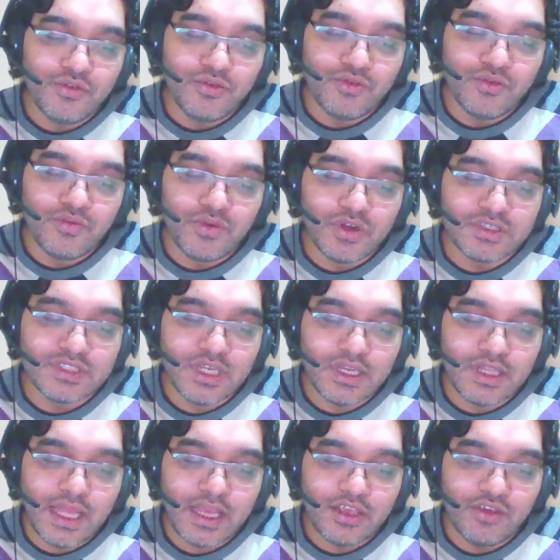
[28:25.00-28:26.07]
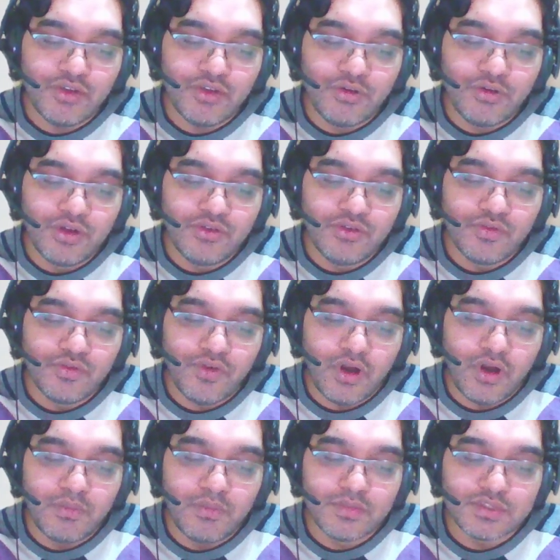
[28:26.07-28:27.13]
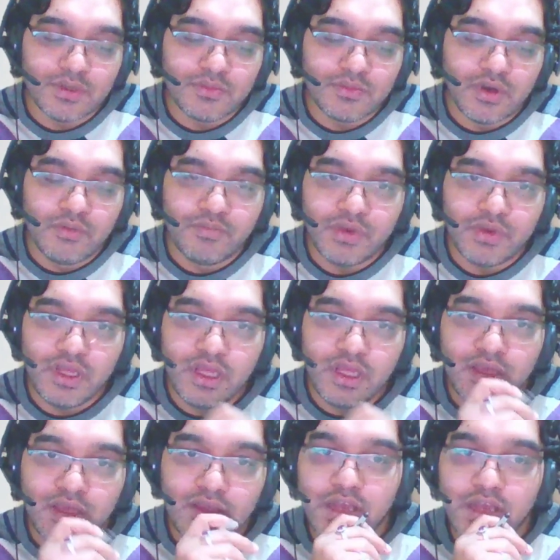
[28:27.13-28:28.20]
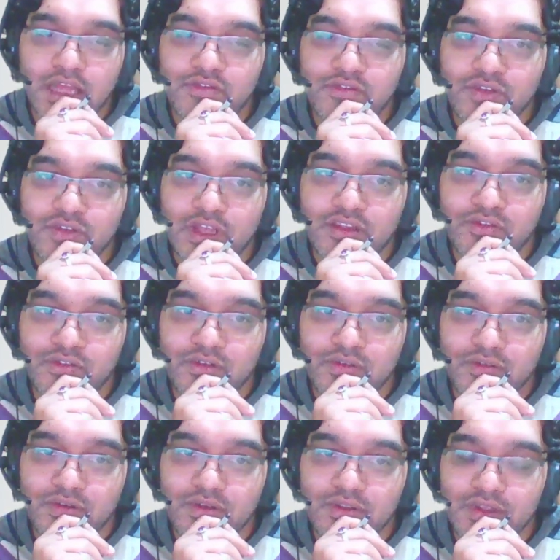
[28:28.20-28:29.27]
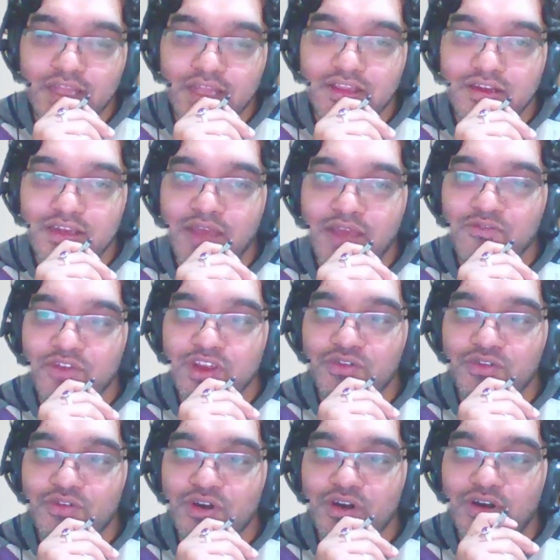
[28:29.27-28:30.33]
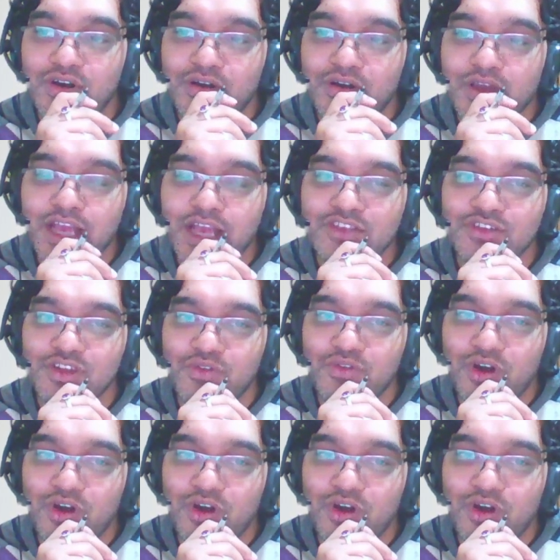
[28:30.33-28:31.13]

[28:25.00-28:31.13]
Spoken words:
you, was there like you are going to form some company at the time when you were actually